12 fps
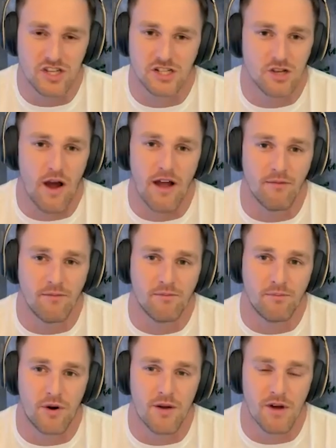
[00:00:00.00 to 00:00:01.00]
so I
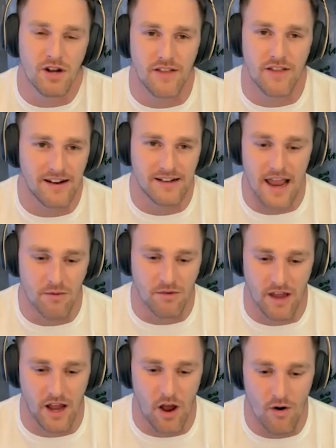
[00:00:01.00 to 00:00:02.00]
pretty much on that day was
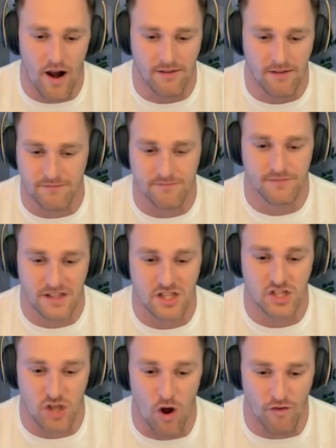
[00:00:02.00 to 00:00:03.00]
like, all right, this
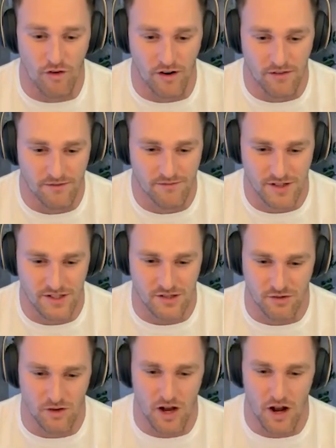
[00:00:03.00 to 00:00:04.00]
is over. This
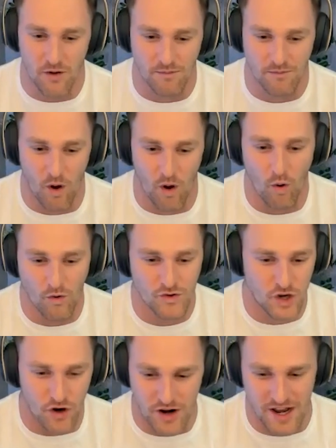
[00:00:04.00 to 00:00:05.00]
you know whole
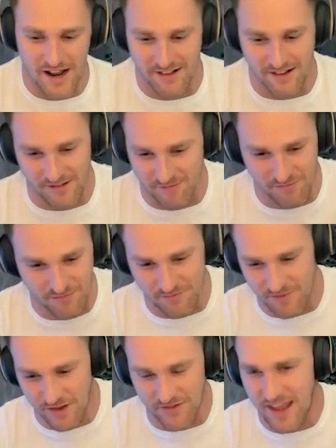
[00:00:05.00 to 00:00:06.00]
journey, this
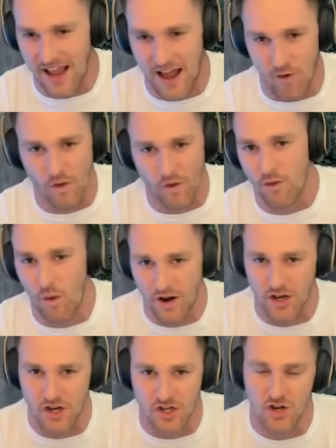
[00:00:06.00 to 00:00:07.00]
this thing I've only
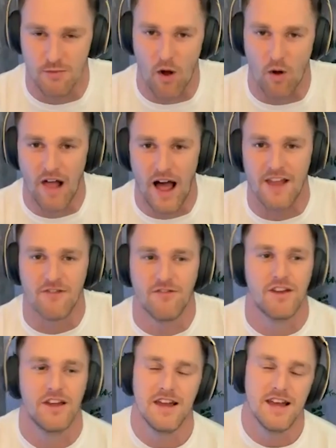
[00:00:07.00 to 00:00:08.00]
wanted to do my whole
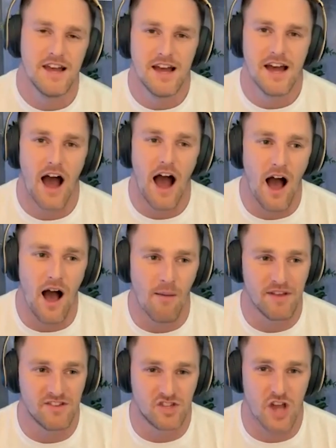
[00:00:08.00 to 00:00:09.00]
life, um,
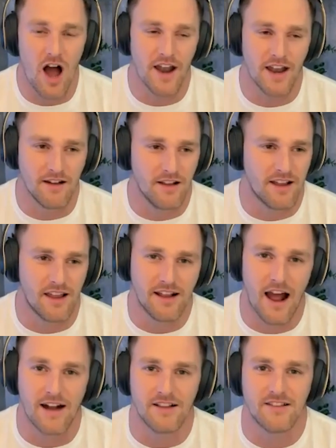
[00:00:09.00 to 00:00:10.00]
is done, and it, it
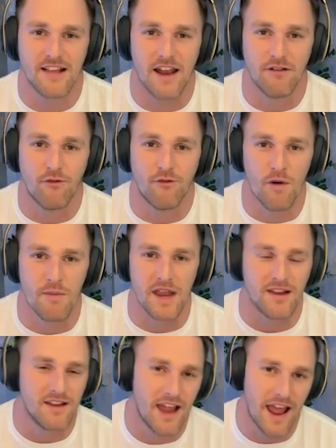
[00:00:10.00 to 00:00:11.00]
got decided for
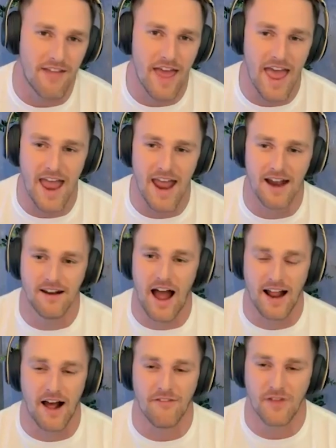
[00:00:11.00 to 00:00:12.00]
me. And then
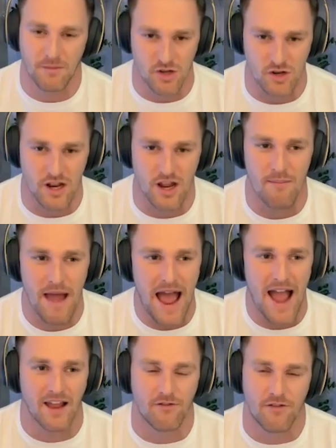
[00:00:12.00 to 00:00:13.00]
I got the opportunity to come
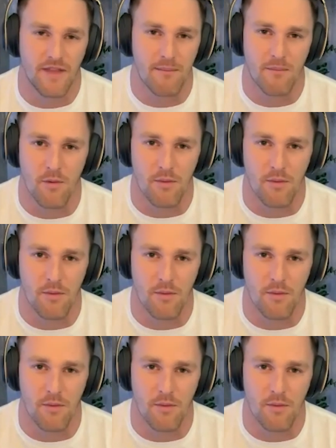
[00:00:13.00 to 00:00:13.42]
back. And from that moment